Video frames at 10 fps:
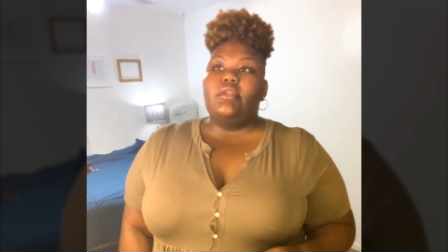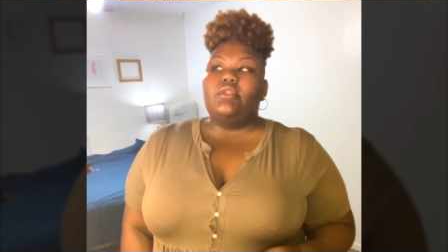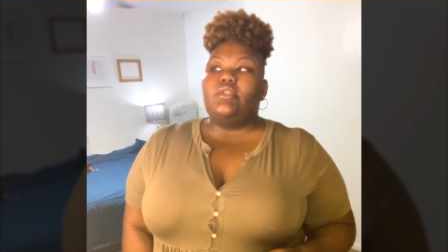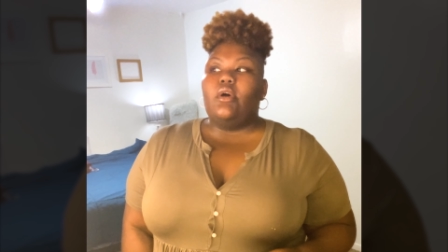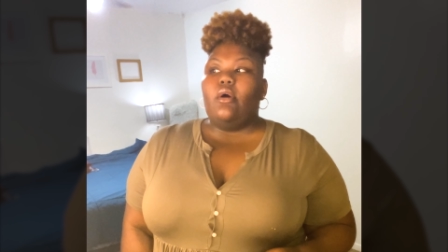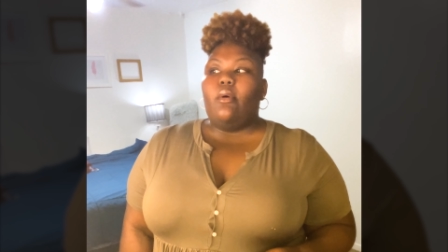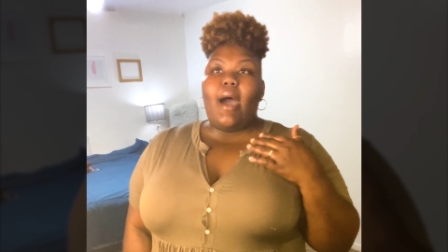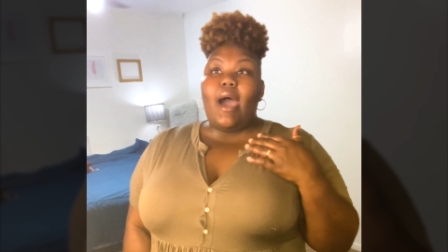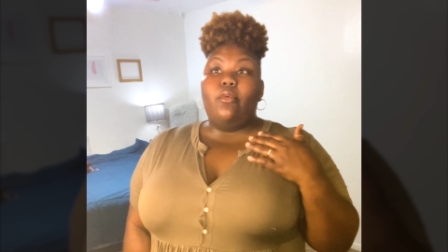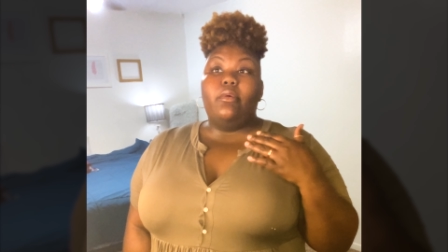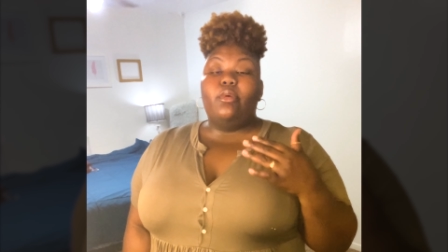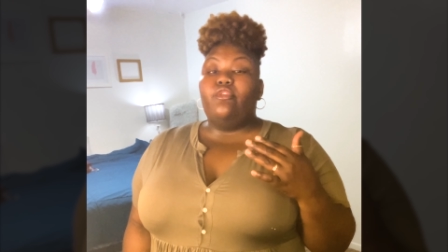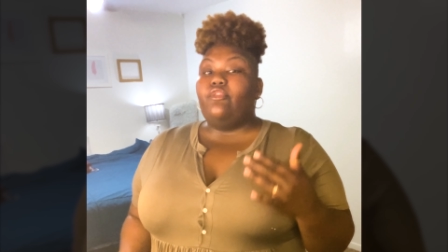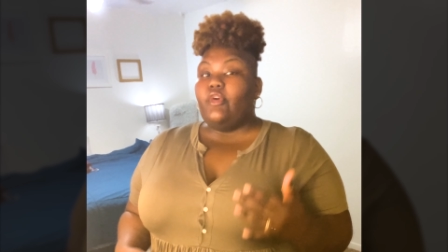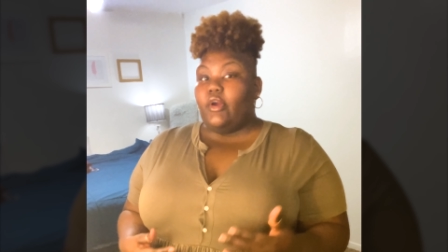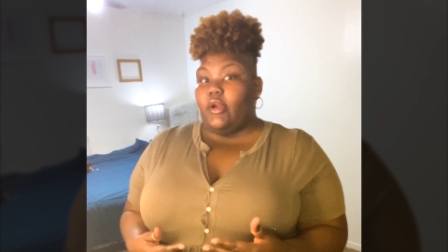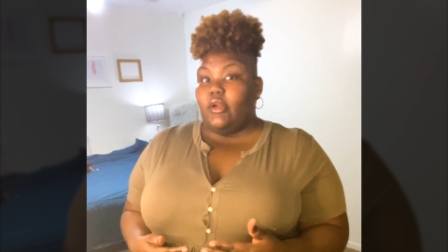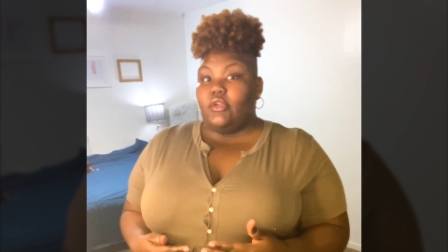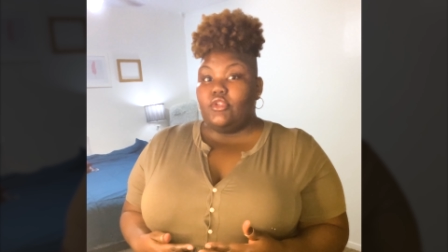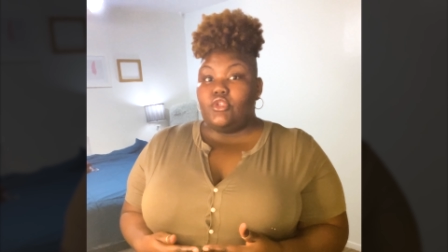So I would
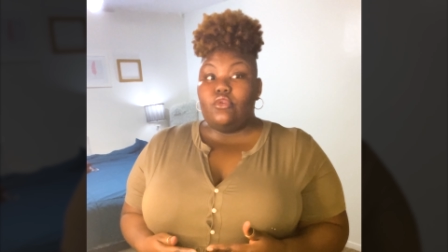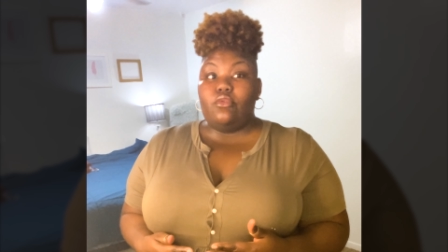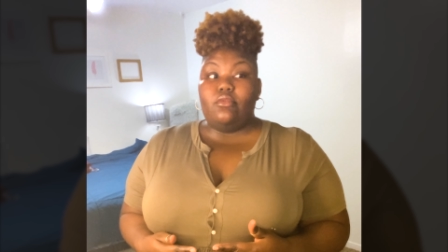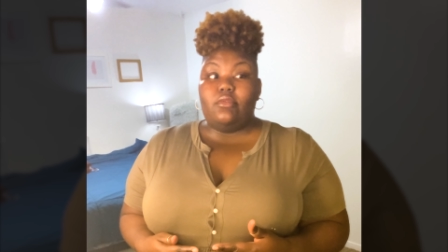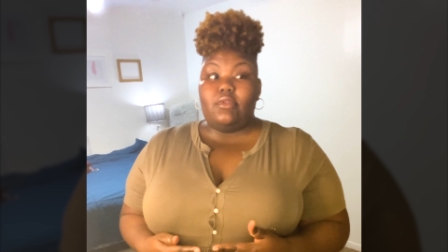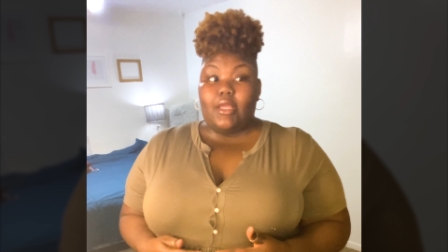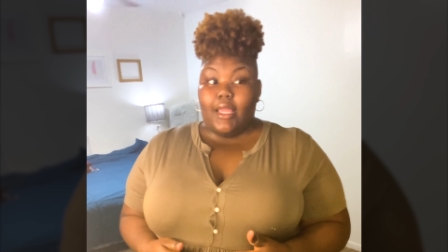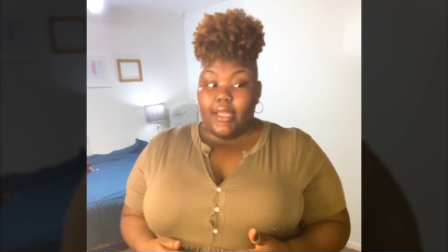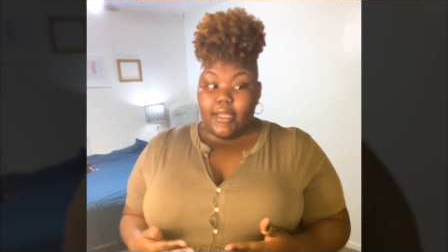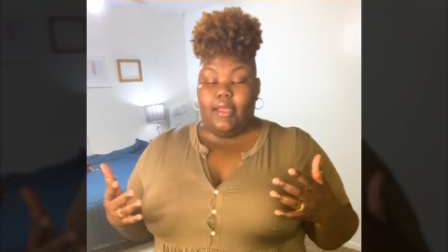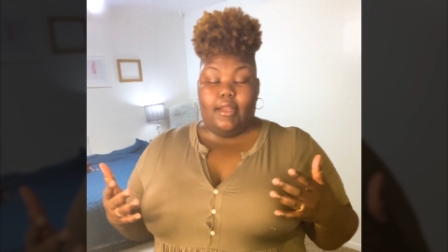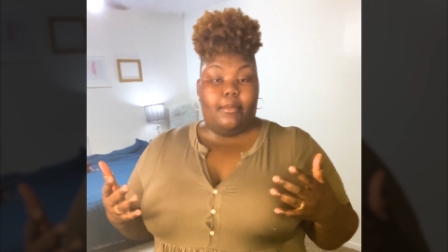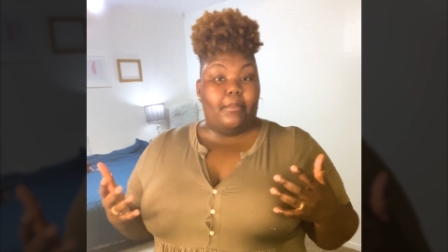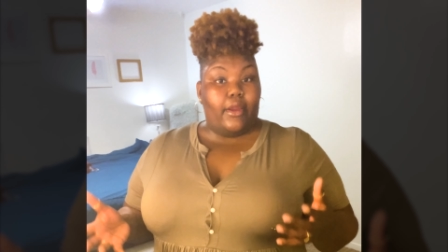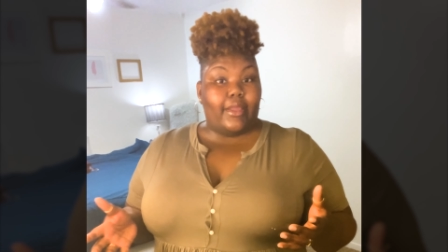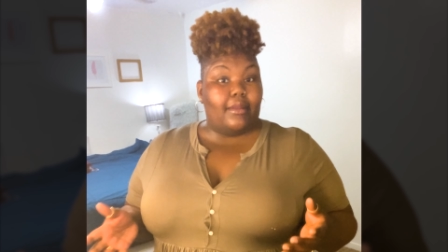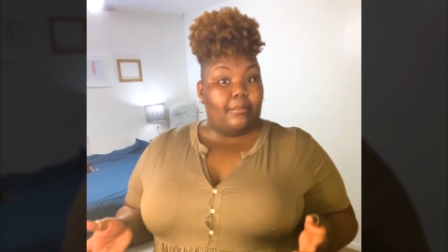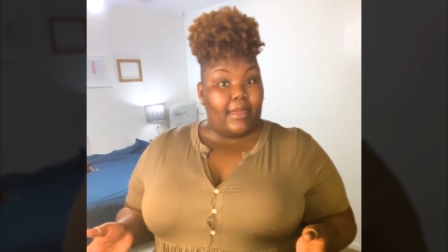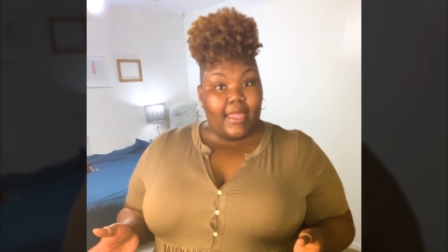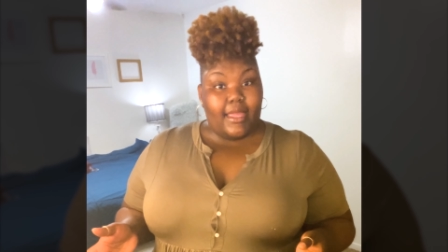prefer to date an American
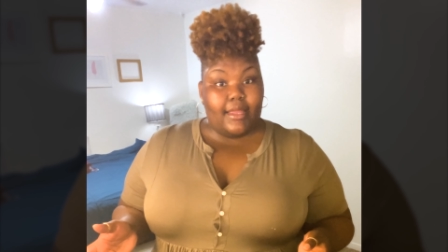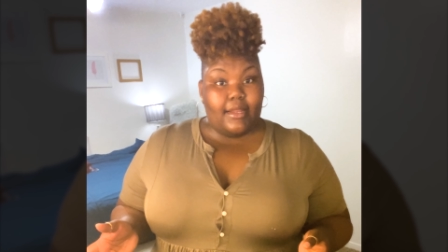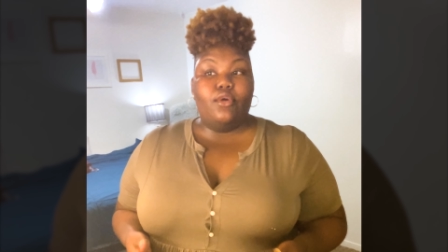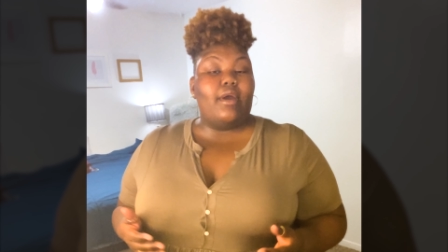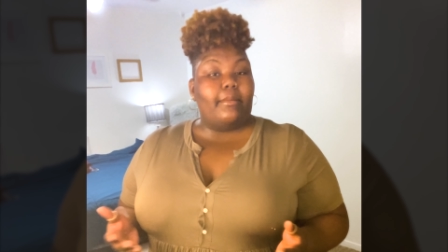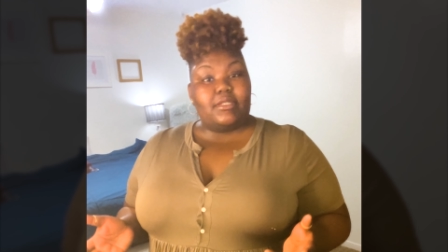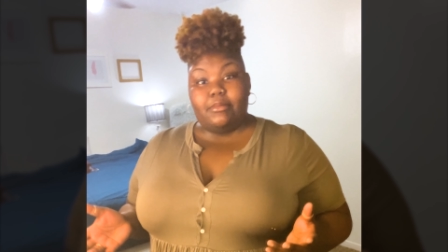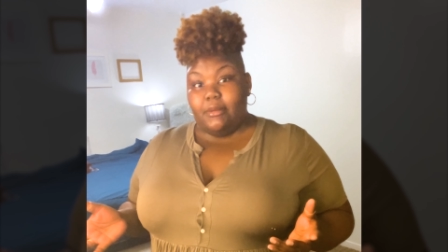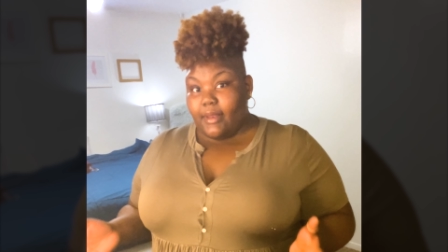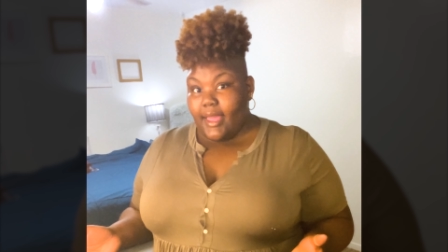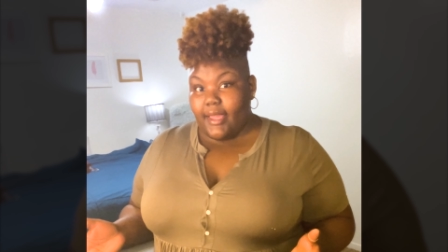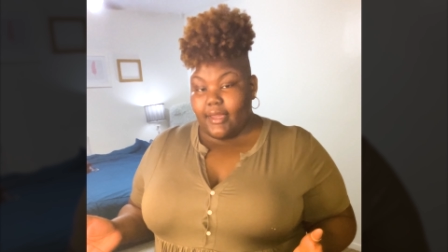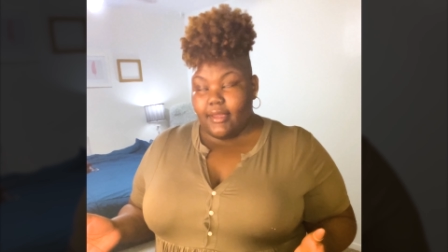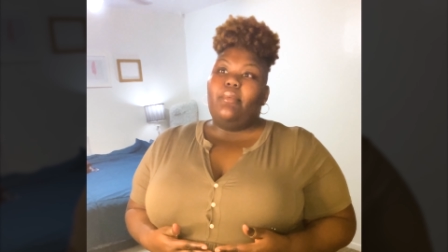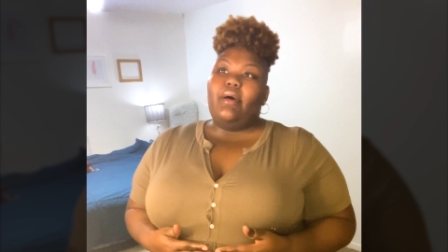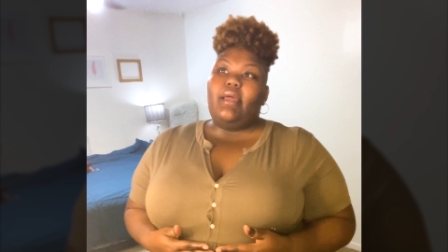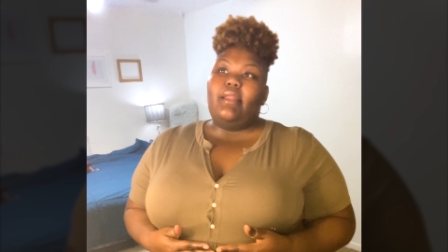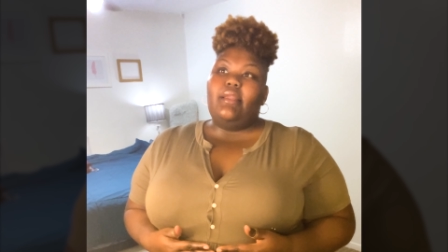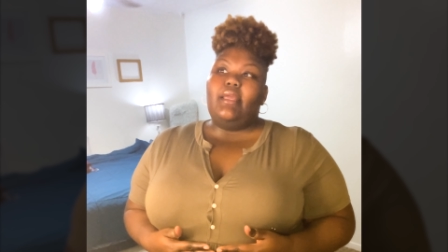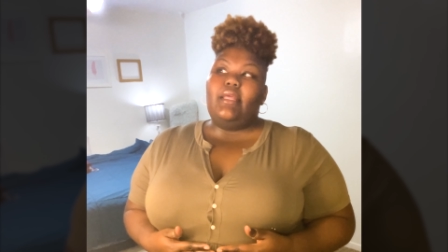man who happens to be black, but
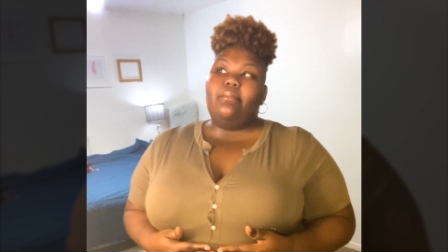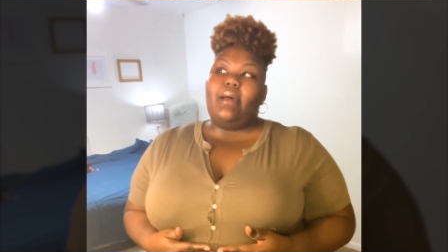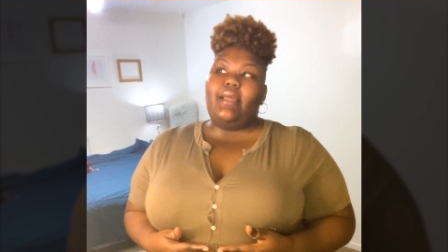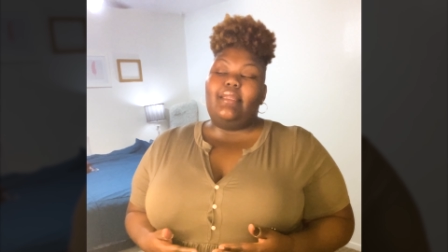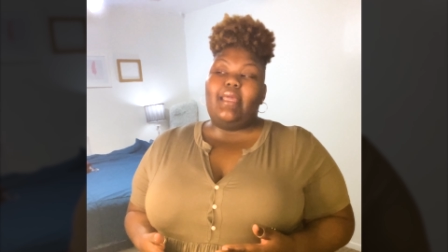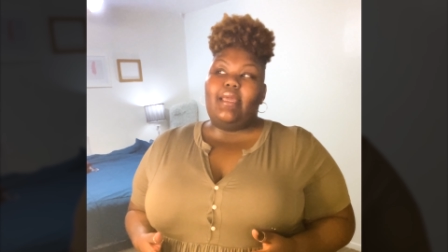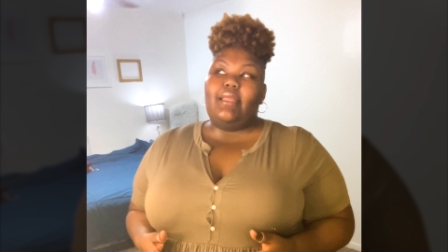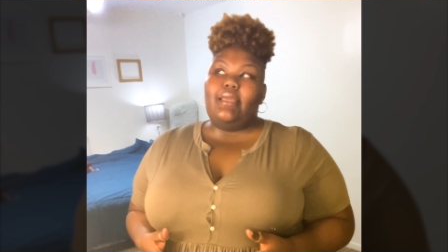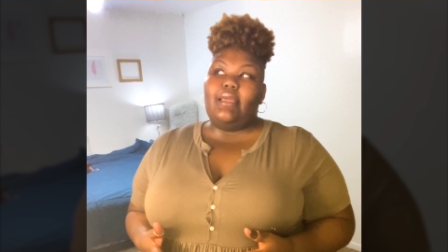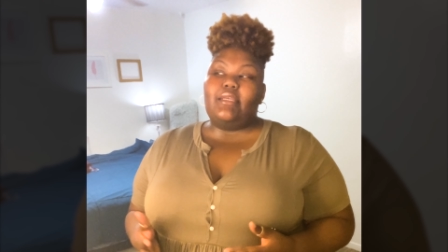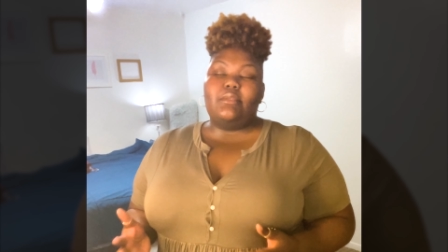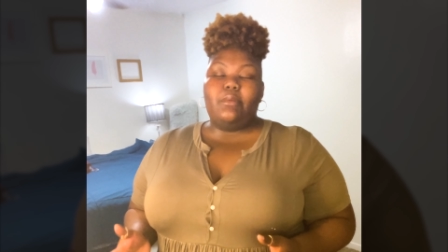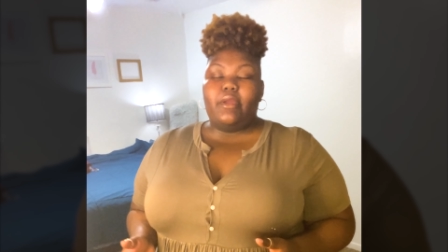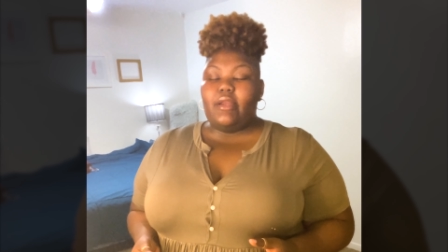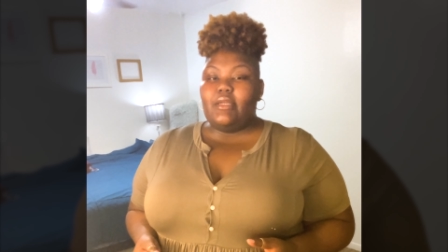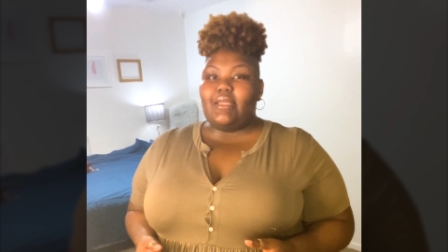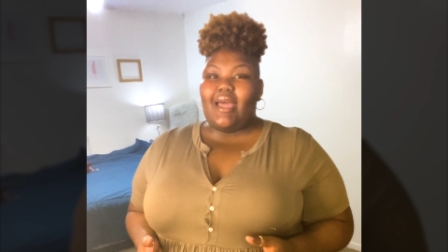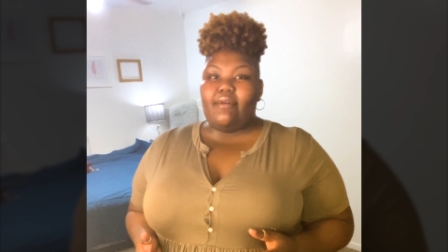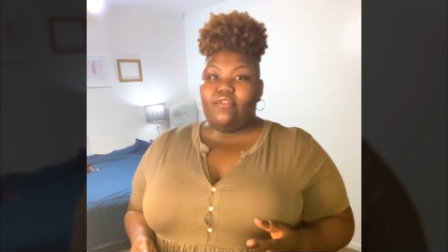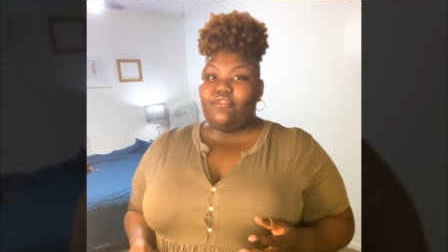in my dating experience, I
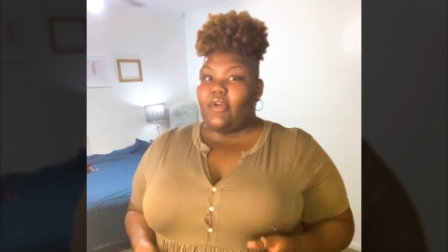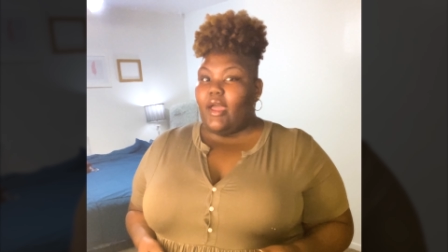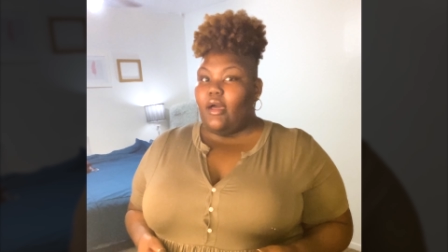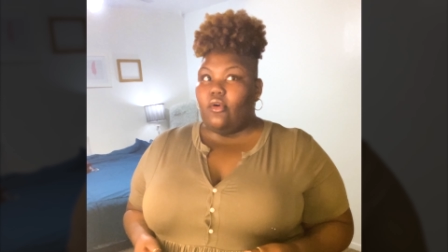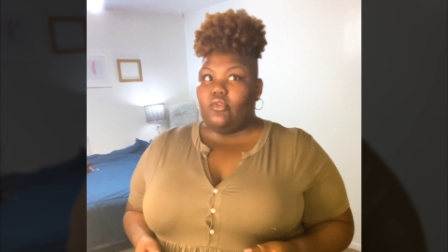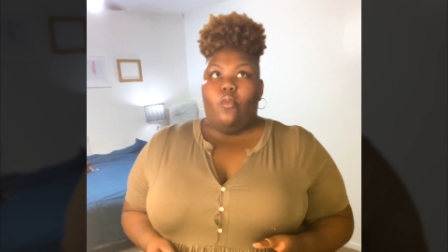haven't found